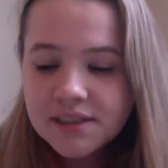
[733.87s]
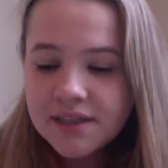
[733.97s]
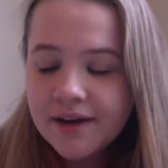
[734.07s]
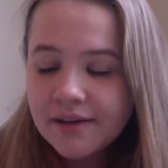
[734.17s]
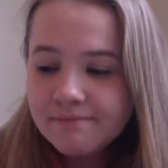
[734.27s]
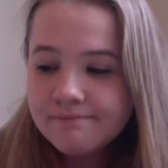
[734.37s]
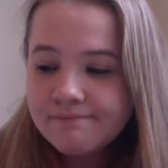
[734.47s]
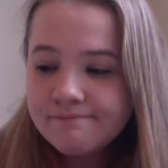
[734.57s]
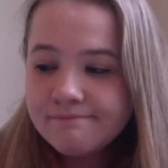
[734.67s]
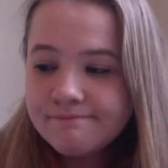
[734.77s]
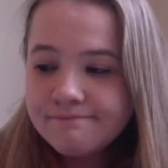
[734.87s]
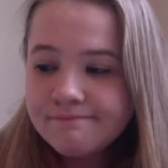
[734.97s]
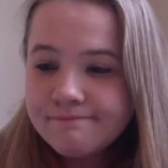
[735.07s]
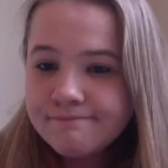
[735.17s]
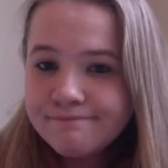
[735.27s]

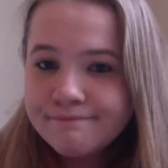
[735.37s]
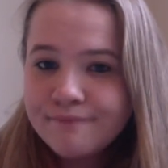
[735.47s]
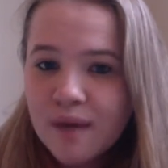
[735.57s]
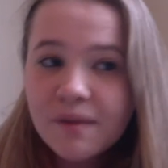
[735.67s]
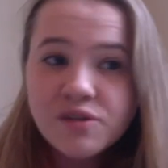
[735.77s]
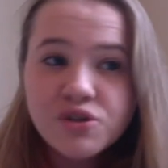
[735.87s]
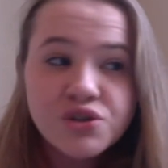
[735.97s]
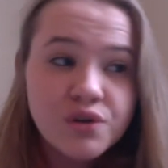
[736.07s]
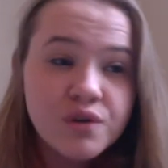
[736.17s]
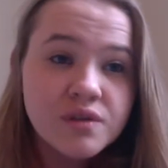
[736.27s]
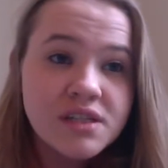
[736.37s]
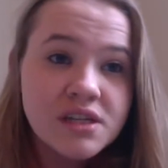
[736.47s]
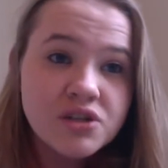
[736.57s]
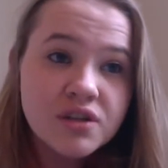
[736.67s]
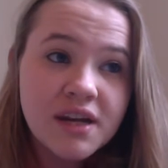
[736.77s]
I meant to show you the
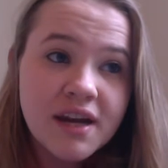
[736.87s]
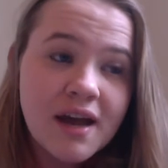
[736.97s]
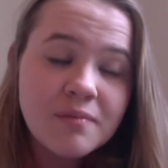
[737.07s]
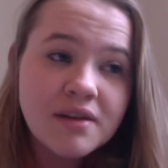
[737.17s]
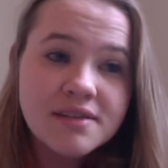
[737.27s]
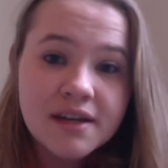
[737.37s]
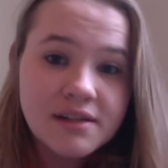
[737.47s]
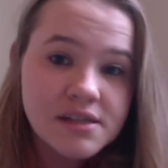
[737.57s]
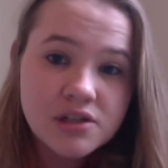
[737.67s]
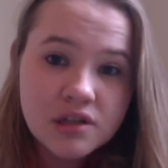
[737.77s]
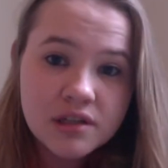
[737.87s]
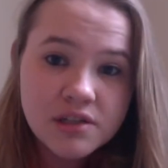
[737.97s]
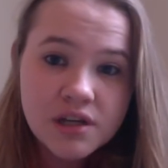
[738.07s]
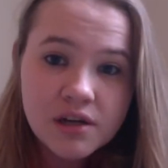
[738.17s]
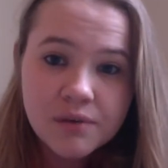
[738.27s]
t-shirt that I got, because I got a t-shirt
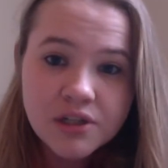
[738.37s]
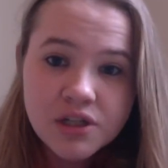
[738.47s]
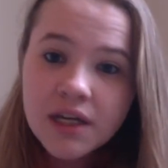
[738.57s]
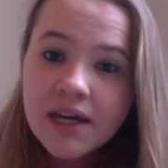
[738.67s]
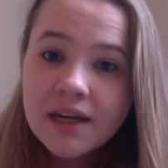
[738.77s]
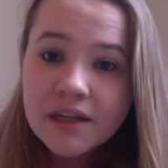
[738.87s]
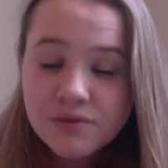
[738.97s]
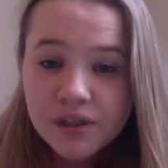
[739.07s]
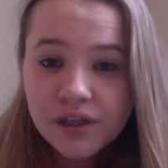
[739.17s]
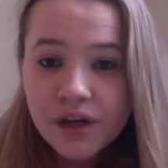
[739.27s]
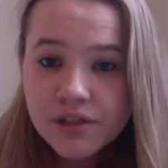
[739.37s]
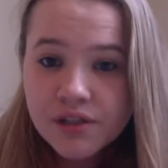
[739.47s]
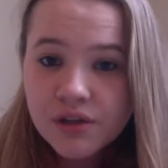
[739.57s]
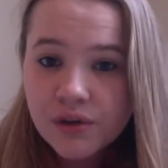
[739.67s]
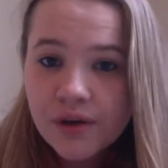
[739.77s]
this year, which it's really hard to
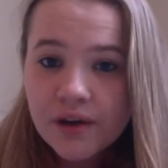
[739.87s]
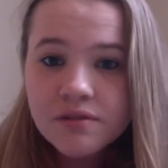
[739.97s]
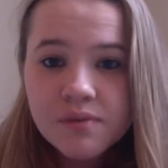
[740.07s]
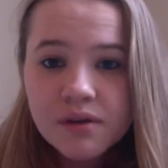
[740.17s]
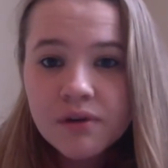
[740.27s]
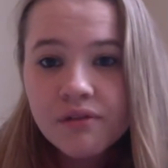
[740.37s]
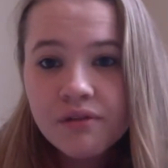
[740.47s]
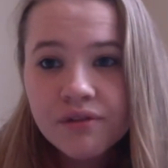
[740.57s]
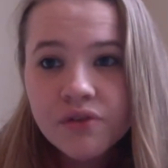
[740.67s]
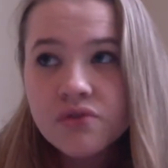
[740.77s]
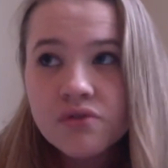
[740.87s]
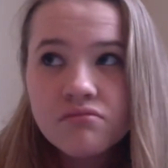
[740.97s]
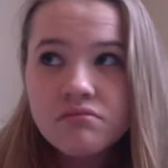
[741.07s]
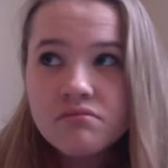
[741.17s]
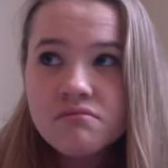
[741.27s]
do. You have to be one of the first,
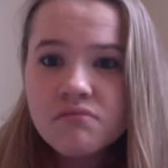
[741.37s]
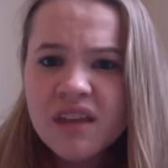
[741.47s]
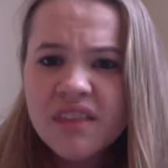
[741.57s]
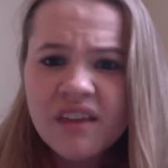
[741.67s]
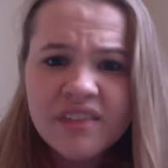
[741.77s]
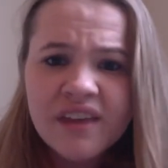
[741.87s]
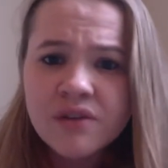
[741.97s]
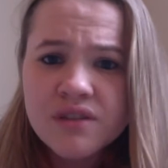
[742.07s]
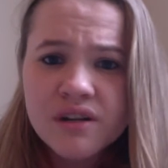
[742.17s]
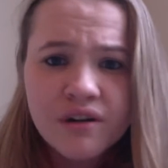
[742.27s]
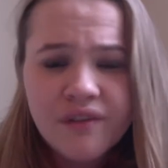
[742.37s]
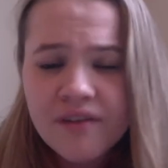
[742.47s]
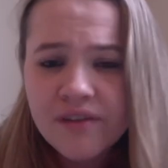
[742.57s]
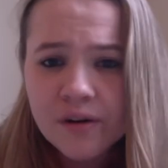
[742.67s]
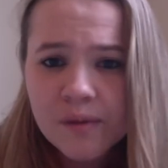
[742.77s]
I think, 1,000 or
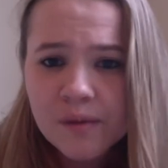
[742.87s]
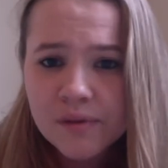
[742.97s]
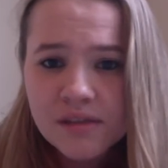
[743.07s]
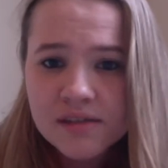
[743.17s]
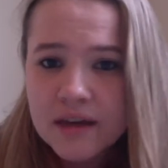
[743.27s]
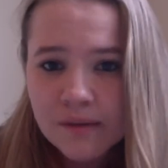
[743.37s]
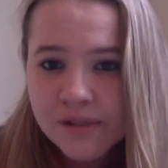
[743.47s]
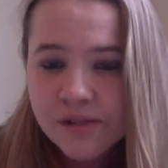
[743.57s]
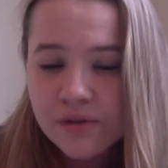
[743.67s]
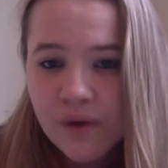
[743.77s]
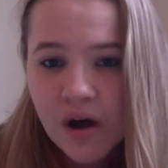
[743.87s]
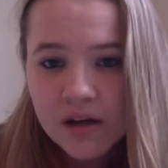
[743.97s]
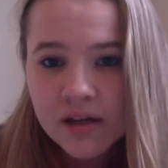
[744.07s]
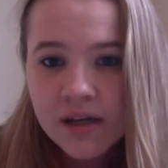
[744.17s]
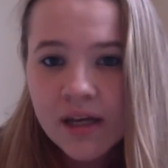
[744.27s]
500 people to sign up to do the walk
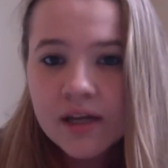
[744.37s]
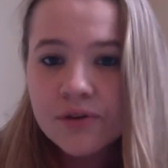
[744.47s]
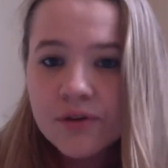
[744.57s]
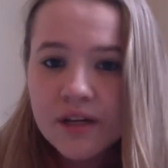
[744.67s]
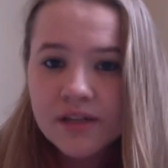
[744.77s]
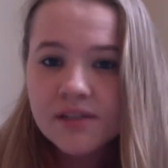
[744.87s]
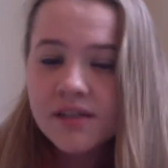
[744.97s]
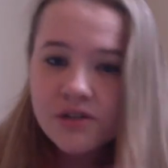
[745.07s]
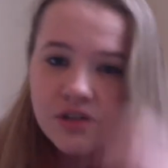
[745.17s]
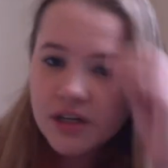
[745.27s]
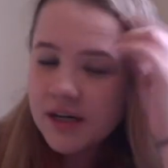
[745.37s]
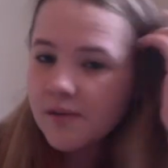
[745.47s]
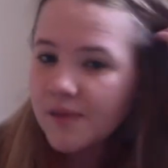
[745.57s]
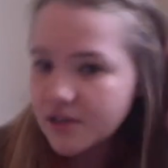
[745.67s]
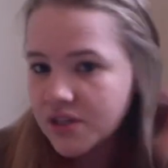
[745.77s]
in order to get a t-shirt, and I
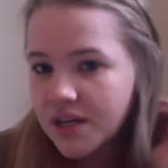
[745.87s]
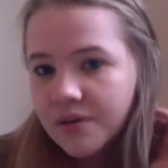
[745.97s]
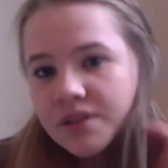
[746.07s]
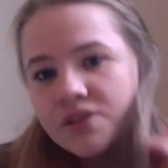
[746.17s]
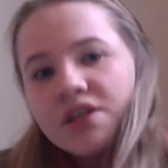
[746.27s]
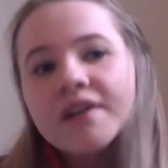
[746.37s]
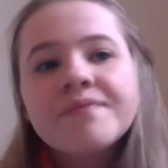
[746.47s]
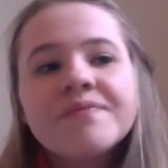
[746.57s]
managed to get one this year.